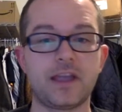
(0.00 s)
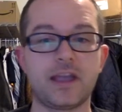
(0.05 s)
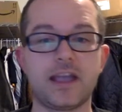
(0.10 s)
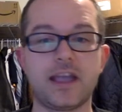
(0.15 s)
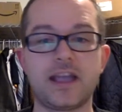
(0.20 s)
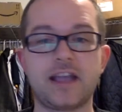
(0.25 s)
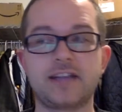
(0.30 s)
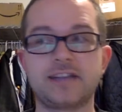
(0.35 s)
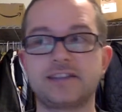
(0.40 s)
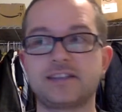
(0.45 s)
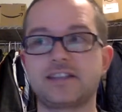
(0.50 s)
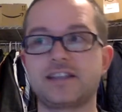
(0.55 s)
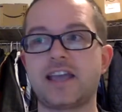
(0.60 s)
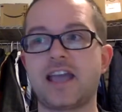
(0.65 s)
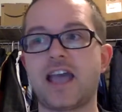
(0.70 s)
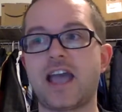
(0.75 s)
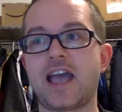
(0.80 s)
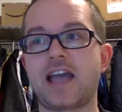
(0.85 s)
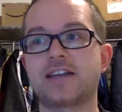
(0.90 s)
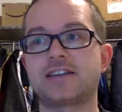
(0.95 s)
and a
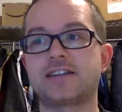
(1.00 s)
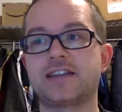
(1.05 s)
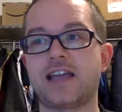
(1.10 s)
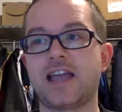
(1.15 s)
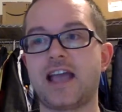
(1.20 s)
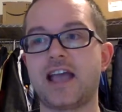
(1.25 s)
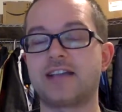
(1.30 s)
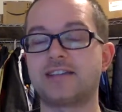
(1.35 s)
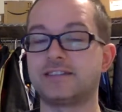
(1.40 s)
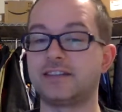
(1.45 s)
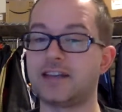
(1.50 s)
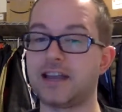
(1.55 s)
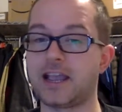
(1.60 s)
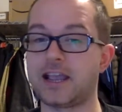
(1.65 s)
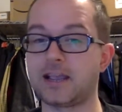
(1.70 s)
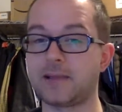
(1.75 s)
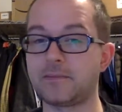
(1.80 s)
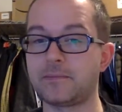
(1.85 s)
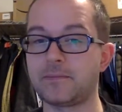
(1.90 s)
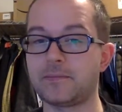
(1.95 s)
cat has a
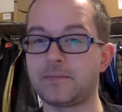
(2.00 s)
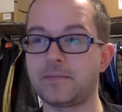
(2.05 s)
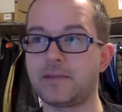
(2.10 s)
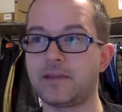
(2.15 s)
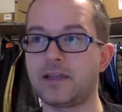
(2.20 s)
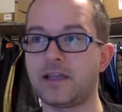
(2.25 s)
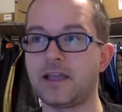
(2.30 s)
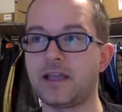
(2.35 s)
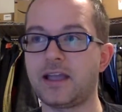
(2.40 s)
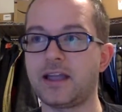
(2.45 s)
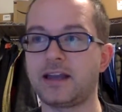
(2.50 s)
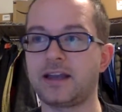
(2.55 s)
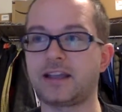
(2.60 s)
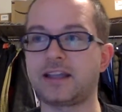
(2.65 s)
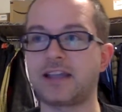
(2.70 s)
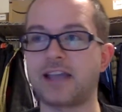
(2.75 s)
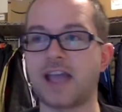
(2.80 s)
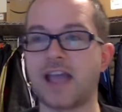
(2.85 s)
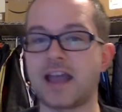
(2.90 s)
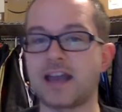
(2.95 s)
name, and a
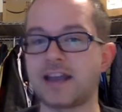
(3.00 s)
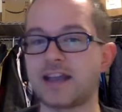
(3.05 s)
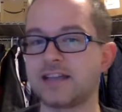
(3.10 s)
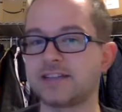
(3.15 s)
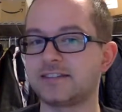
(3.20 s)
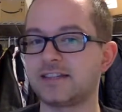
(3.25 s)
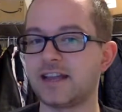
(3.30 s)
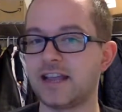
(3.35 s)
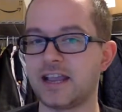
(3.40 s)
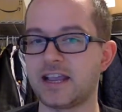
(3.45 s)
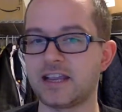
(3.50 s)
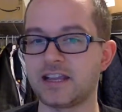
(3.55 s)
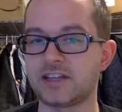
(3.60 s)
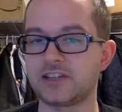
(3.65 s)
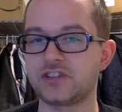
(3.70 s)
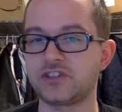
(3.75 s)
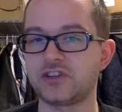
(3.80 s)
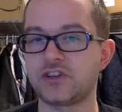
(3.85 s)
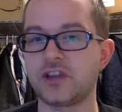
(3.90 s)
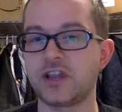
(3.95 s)
cat has an
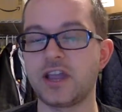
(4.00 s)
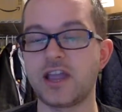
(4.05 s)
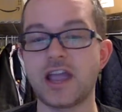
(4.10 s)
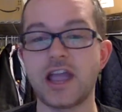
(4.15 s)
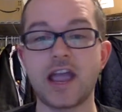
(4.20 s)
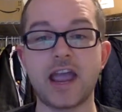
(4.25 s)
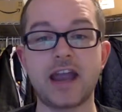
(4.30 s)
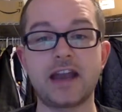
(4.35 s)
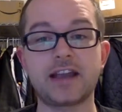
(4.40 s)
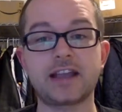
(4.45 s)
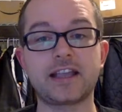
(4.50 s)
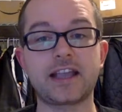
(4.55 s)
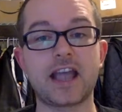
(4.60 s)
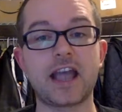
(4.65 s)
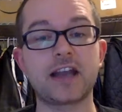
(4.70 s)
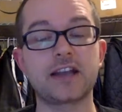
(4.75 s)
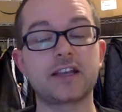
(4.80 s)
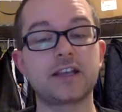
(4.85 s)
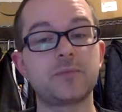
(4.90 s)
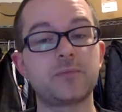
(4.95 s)
age, and a
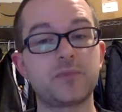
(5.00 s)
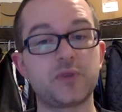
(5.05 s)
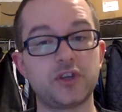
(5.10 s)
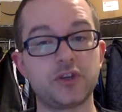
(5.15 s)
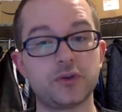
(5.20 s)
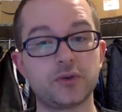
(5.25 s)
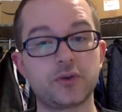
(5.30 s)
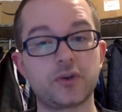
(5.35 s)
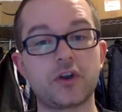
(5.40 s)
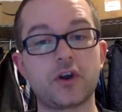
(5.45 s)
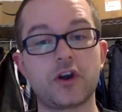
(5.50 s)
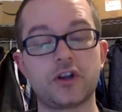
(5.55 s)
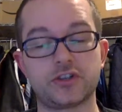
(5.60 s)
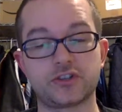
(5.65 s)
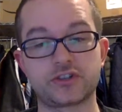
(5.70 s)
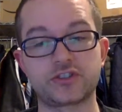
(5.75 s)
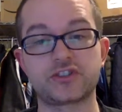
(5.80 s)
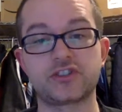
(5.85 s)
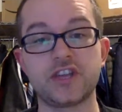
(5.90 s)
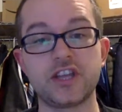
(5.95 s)
cat can puke on your
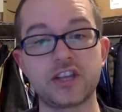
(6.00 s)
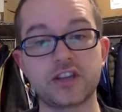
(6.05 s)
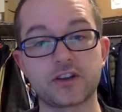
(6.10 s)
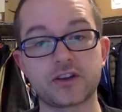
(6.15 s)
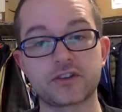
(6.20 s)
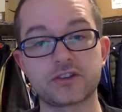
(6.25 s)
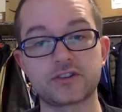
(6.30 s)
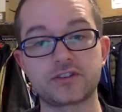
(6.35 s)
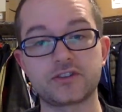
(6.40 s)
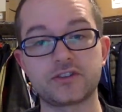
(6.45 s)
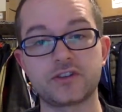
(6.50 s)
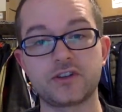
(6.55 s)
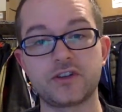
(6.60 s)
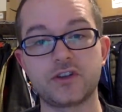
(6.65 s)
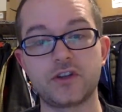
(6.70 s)
sneakers,